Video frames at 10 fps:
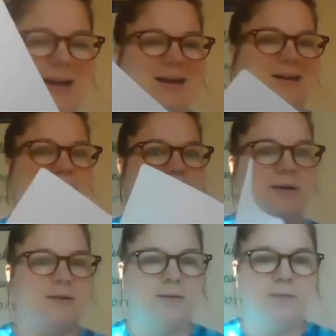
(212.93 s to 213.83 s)
degrees.
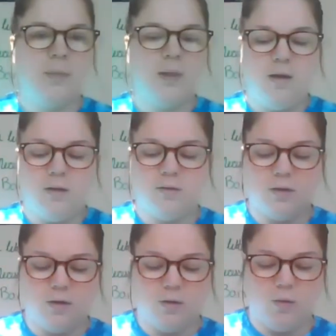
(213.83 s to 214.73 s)

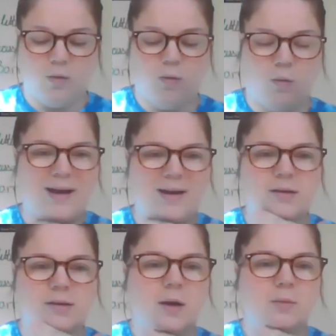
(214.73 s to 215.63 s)
So why does
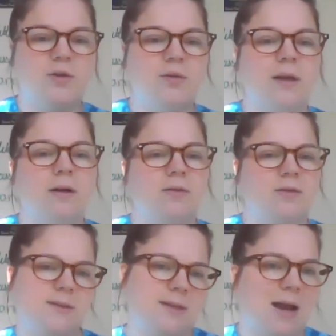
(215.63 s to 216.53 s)
an obtuse angle have to
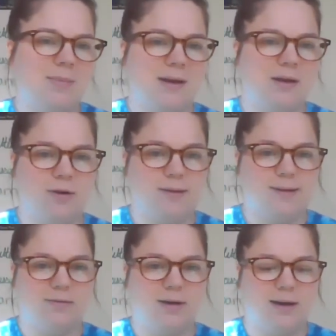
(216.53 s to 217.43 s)
stop at
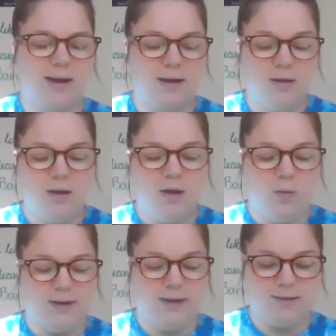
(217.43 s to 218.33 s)
179? Well,
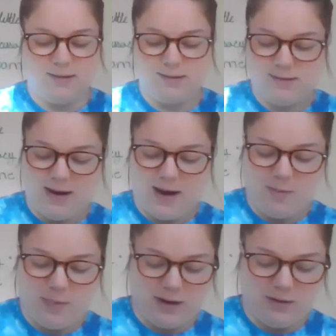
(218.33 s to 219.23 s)
it has to stop at
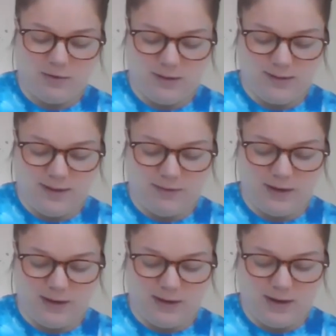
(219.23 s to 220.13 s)

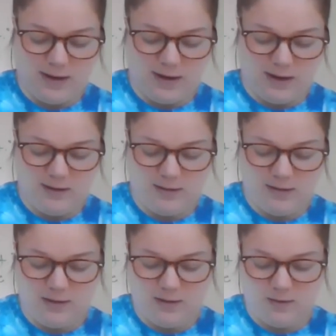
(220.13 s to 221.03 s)
179
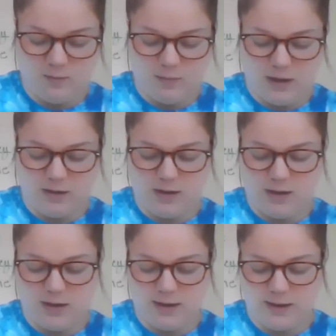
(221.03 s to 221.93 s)

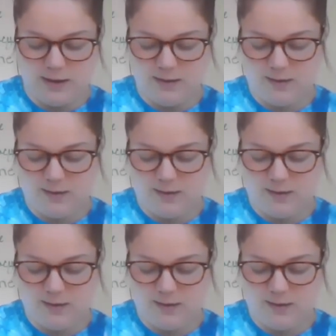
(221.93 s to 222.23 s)
because